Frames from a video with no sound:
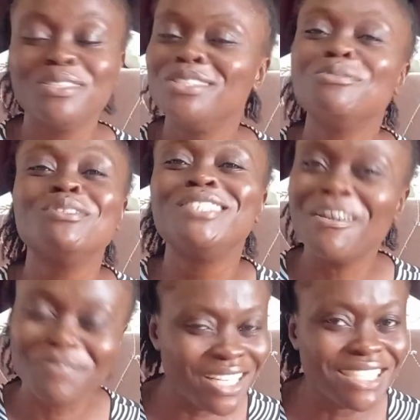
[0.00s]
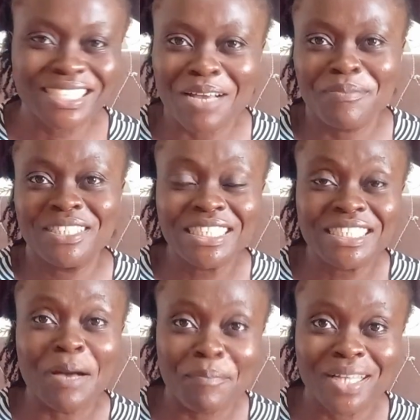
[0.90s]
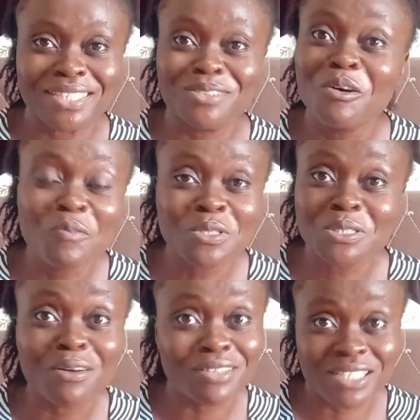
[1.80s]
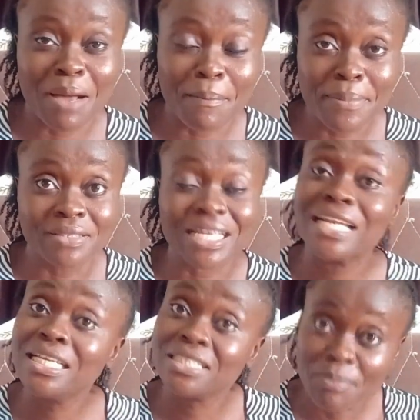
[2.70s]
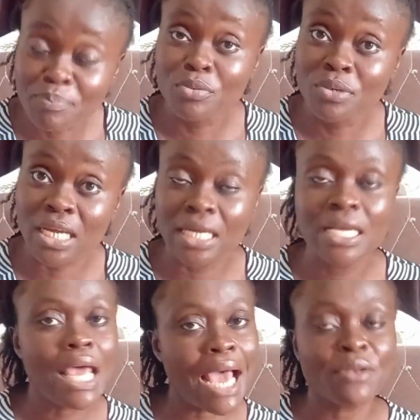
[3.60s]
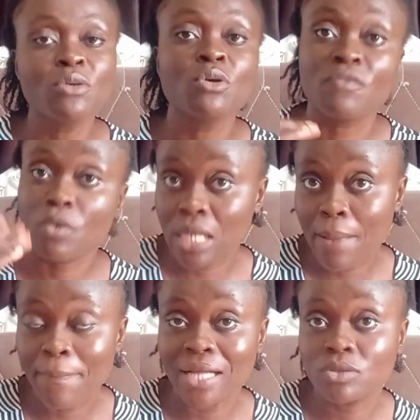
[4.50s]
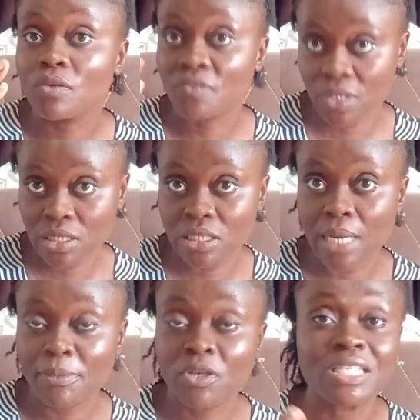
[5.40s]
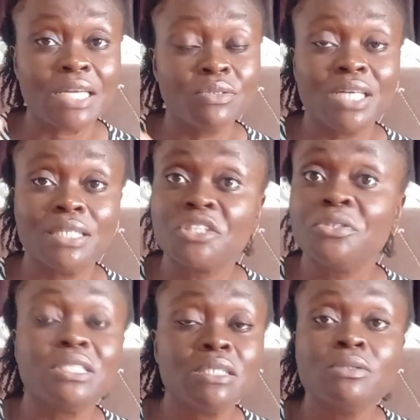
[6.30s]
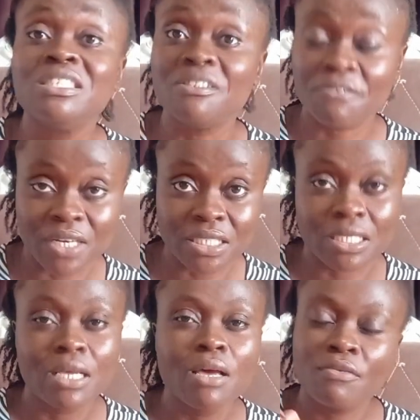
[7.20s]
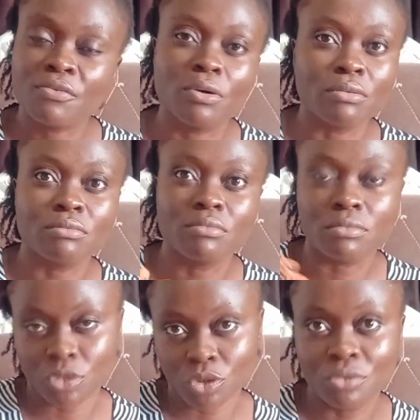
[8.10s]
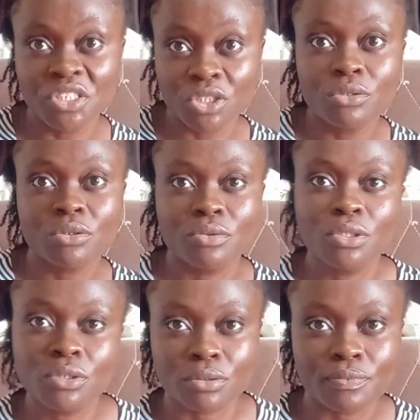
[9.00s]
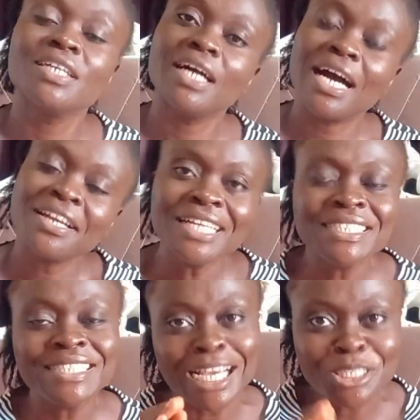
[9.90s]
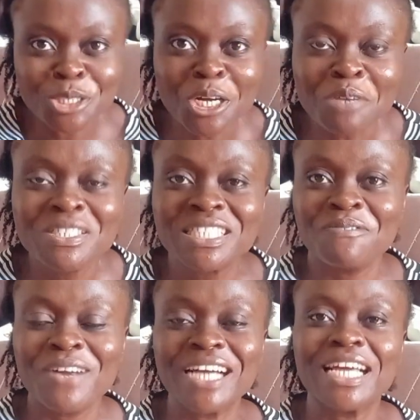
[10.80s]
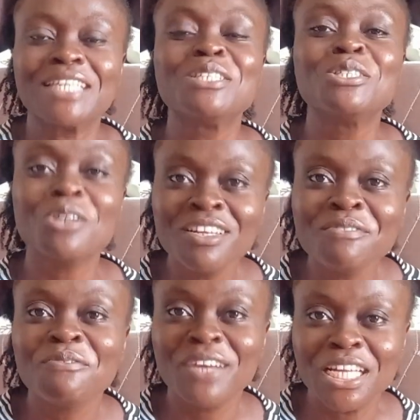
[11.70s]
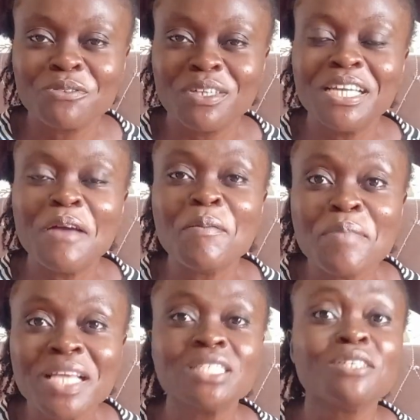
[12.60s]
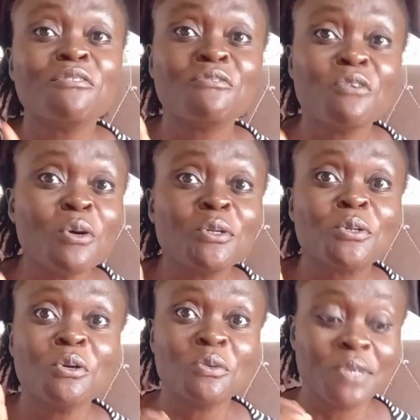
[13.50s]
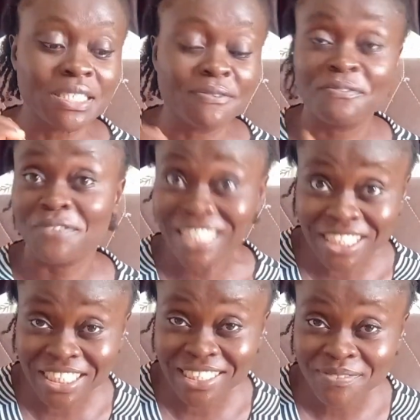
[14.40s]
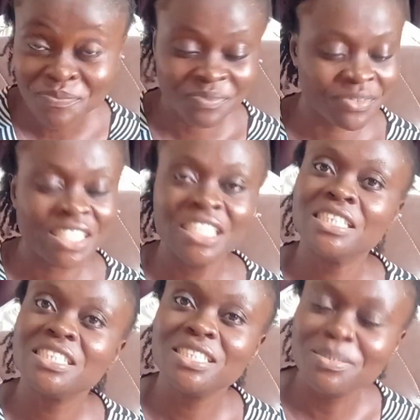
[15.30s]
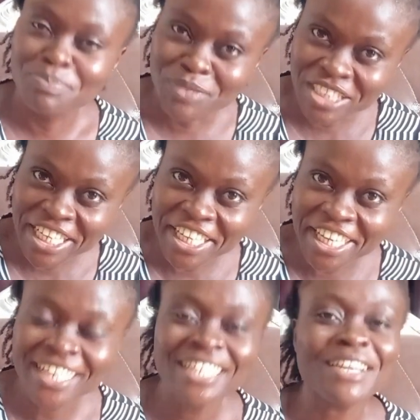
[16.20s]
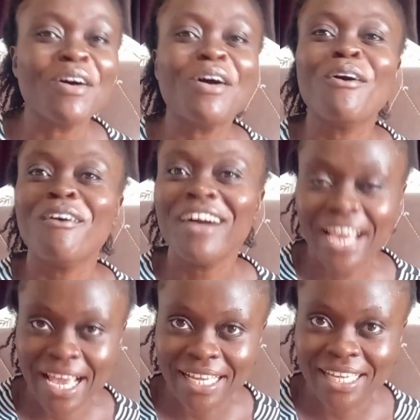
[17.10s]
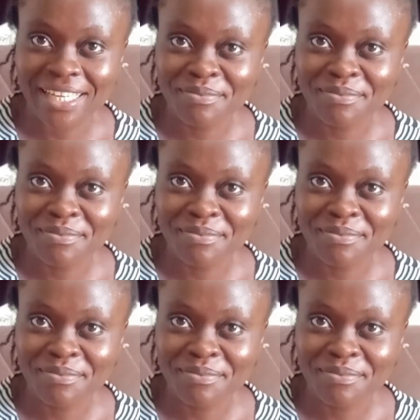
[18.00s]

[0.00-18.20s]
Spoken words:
You will definitely see chapati in almost all their meals, at least in Pune. I don't know of other parts of India because I know that the cuisine differs from region to region. Another thing that shocked me is the fact that non-veg for them means food cooked with fish, chicken or egg.